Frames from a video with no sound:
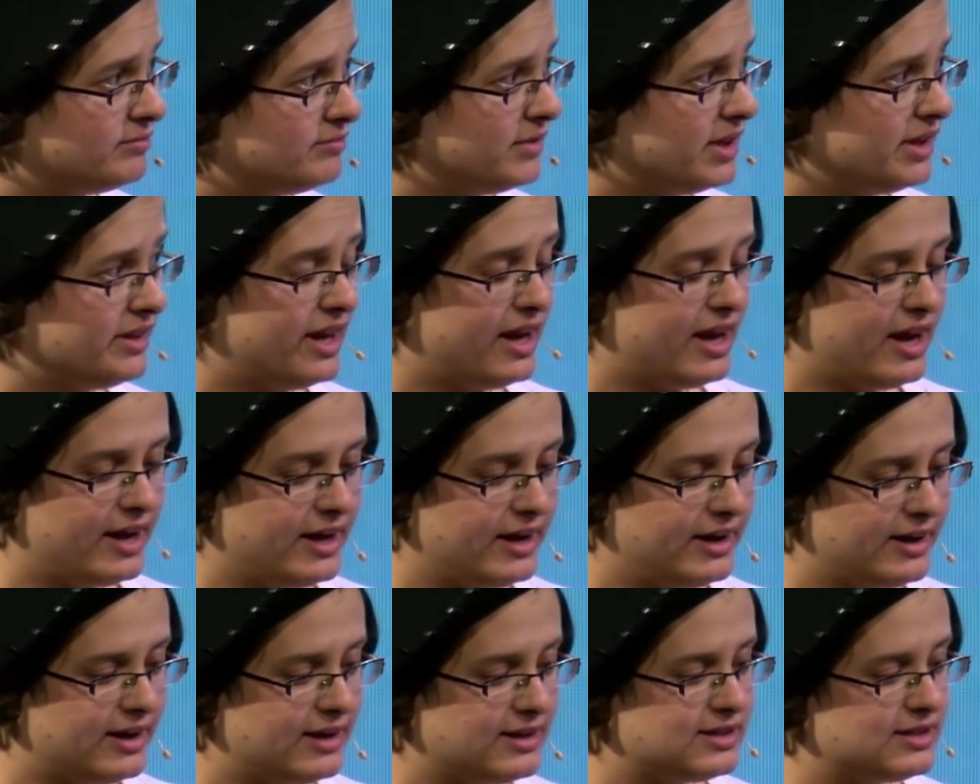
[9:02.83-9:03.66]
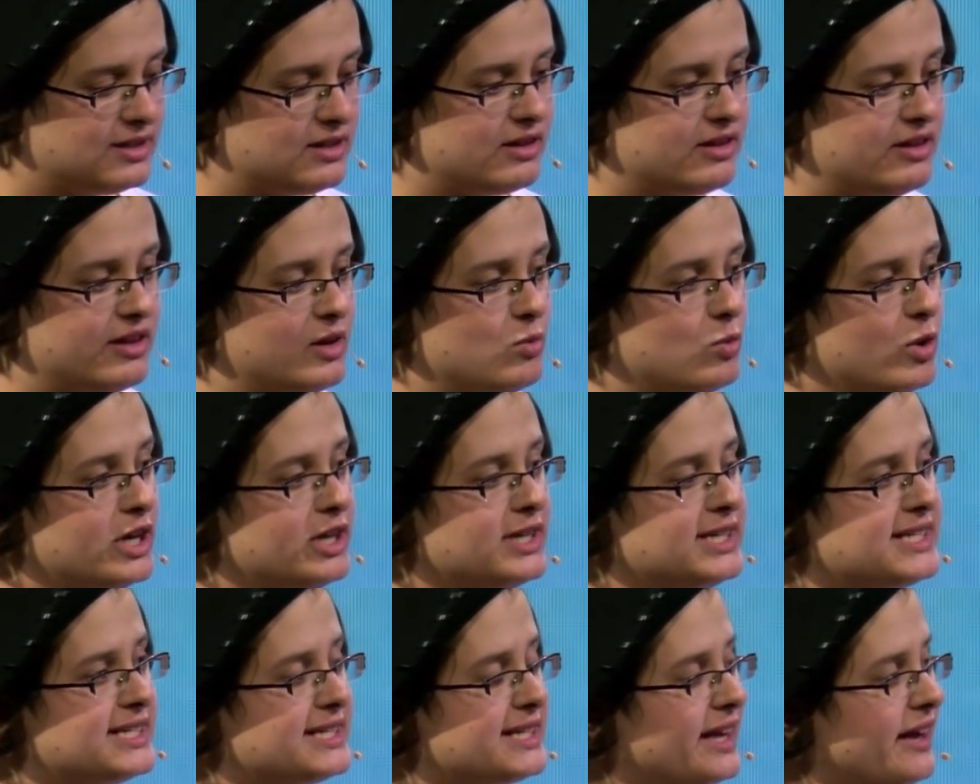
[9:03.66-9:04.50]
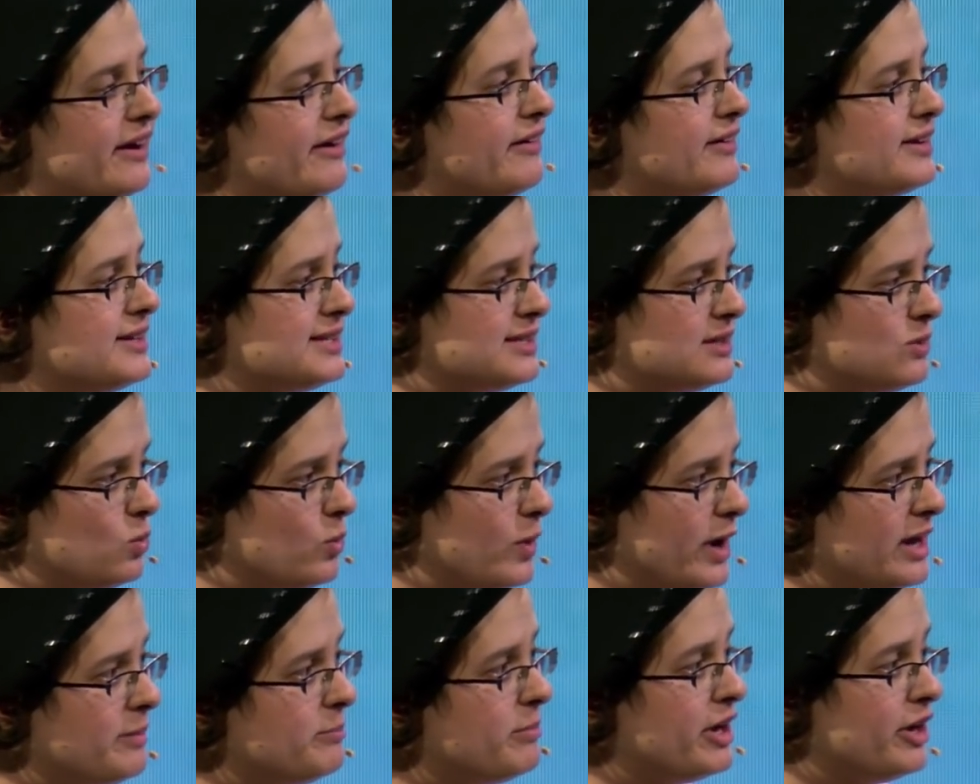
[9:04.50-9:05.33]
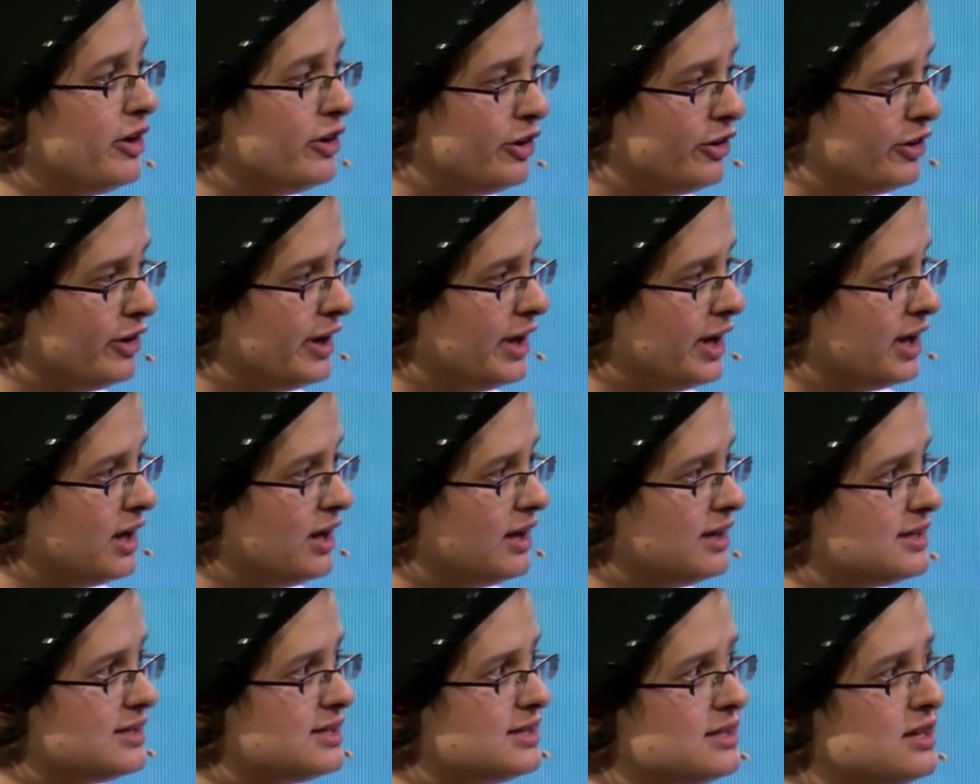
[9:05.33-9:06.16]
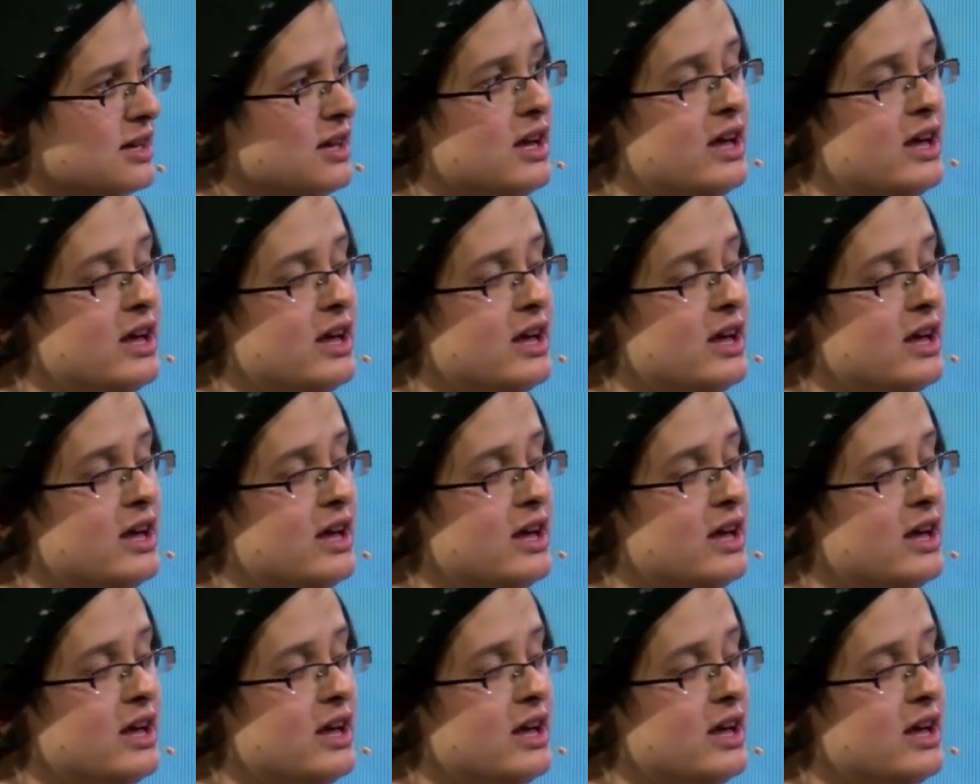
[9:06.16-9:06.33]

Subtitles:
They hate us. They want to scare us away by hurting us.